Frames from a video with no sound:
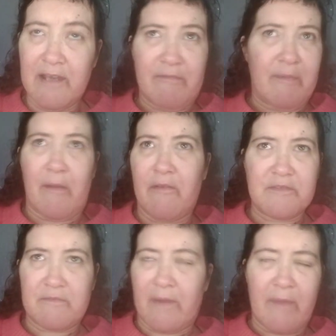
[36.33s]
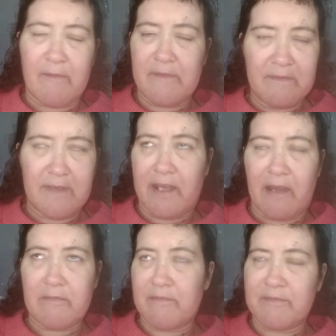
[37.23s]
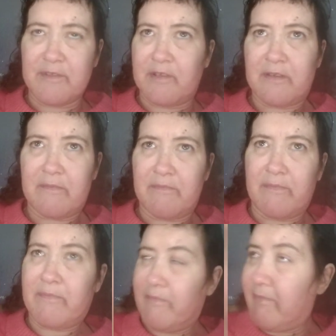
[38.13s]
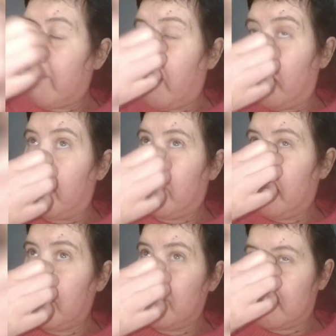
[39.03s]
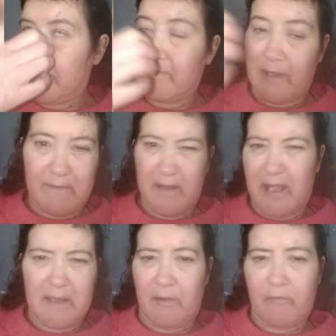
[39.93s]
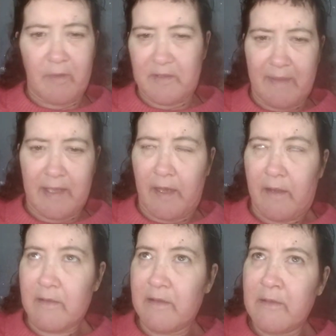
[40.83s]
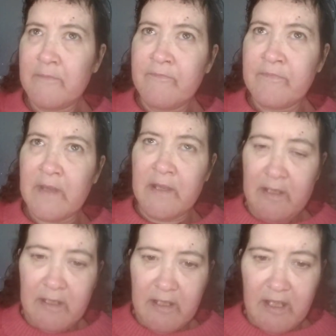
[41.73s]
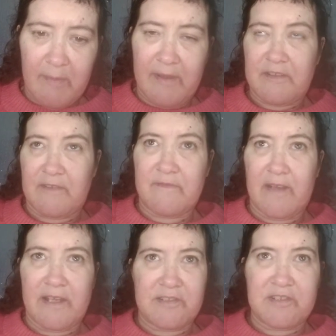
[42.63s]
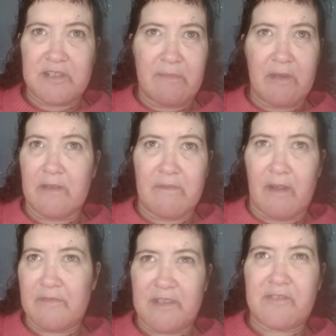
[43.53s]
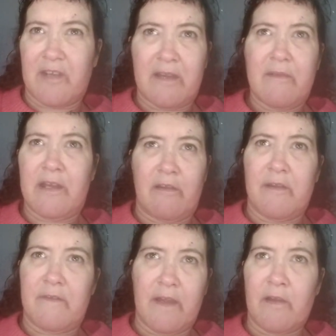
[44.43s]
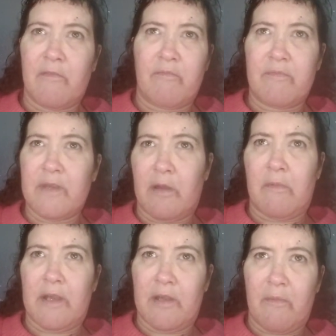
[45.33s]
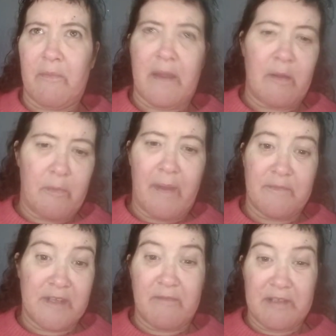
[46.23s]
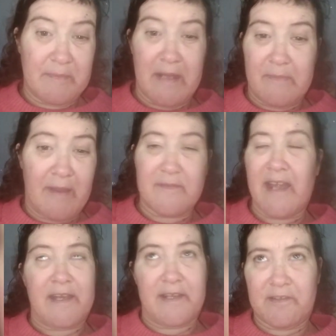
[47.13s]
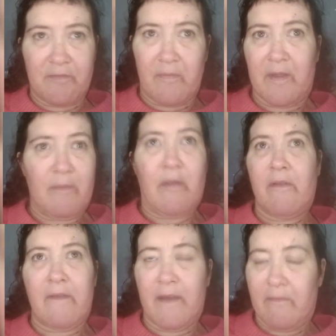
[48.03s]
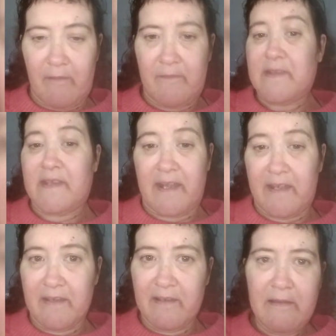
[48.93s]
remember after a fit, I'm sort of, if anyone that's been in a abusive relationship, I've just, you know, you think, oh, you know, well, or perhaps it was me, perhaps I did something wrong, and then obviously,